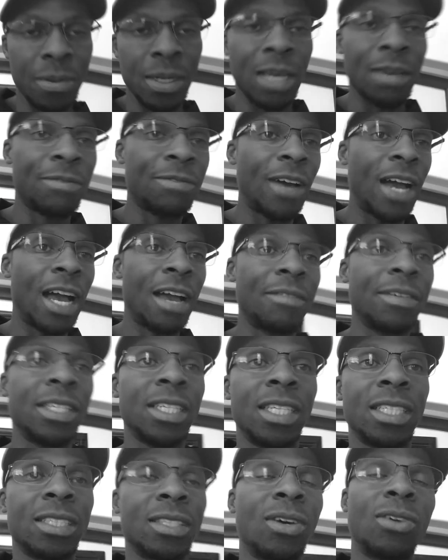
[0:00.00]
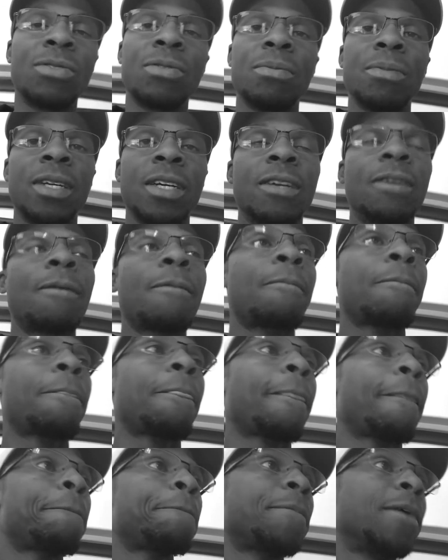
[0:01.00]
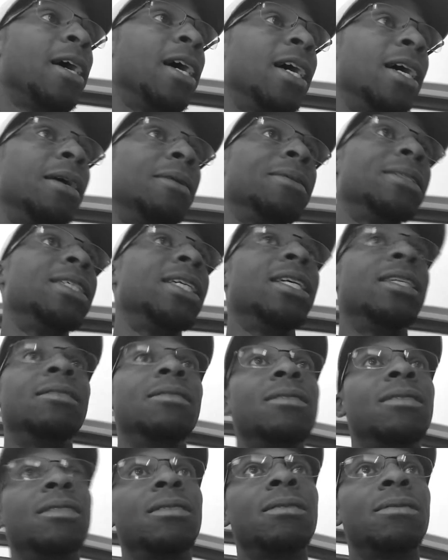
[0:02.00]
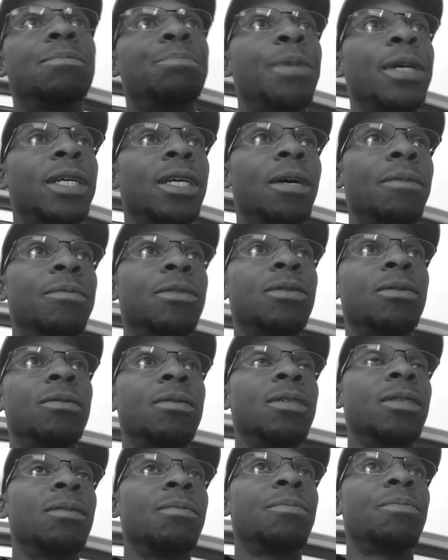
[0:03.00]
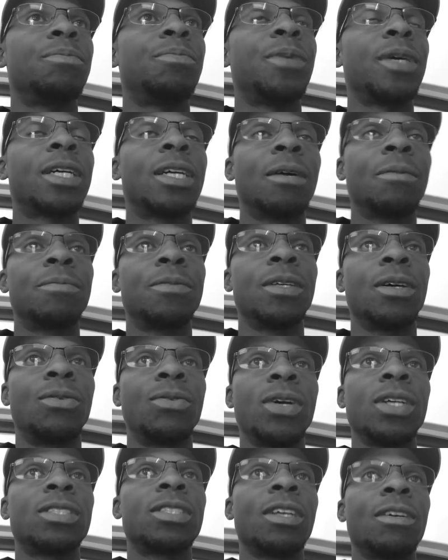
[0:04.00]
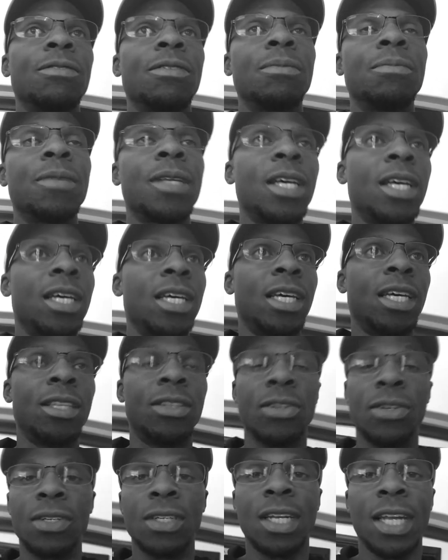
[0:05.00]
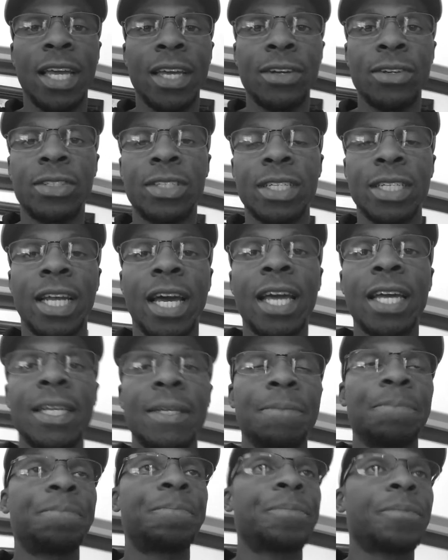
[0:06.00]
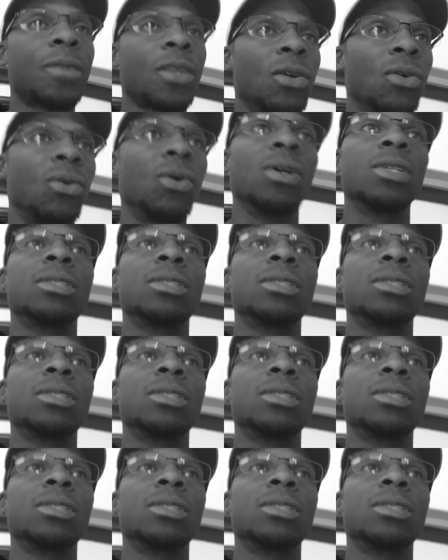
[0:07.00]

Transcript: it at 5 and then go from there. And then pick up the rest of them either later tonight or